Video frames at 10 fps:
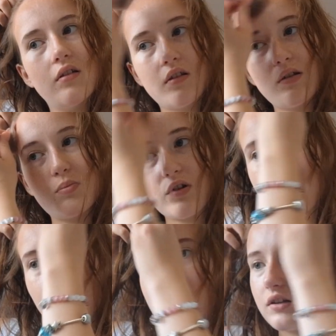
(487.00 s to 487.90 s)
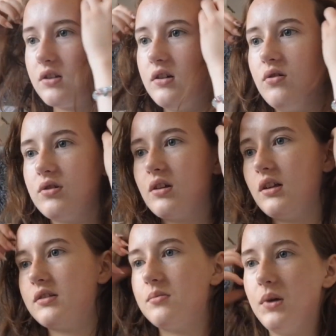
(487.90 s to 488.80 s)
This bronzer has actually also
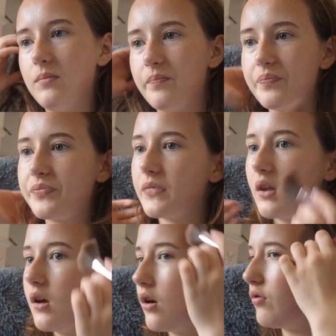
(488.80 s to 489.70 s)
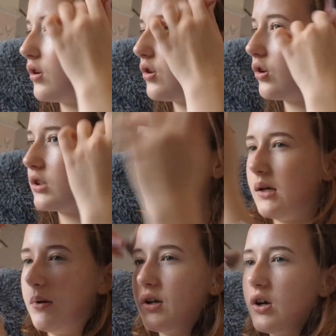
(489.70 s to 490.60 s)
lasted me a really long
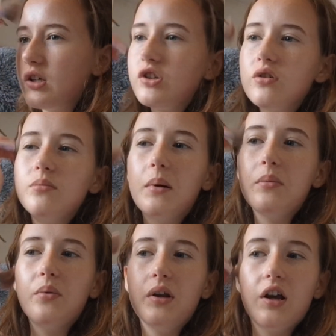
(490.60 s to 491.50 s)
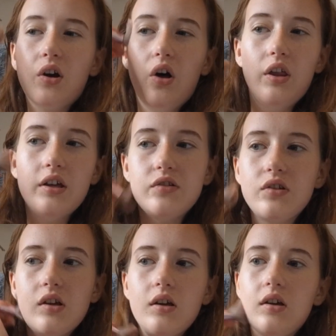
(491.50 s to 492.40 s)
time. I don't actually remember when I got this,
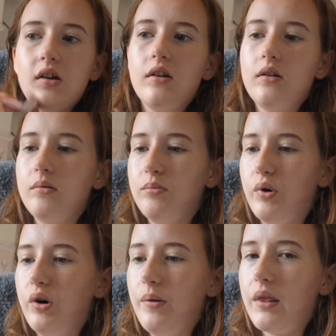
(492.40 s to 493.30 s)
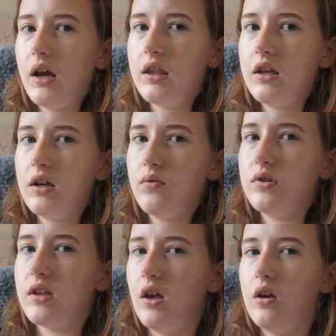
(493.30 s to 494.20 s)
but I think it
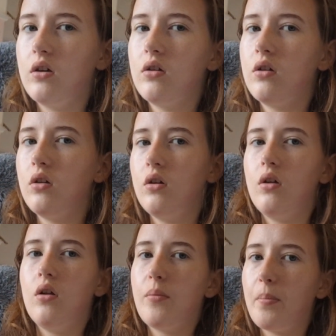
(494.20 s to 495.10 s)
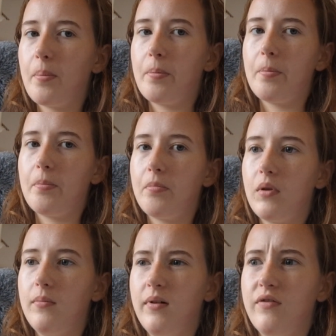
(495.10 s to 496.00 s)
was like
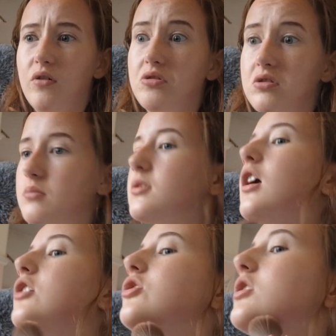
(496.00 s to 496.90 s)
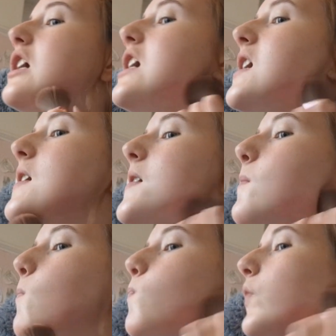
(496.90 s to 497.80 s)
before Christmas actually.
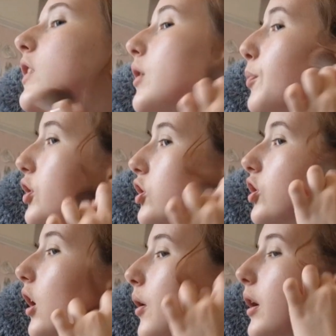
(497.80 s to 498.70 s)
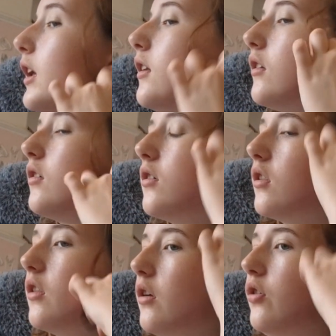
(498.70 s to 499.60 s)
And then we just go in
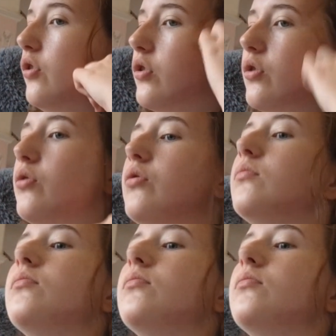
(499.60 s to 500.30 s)
the gel.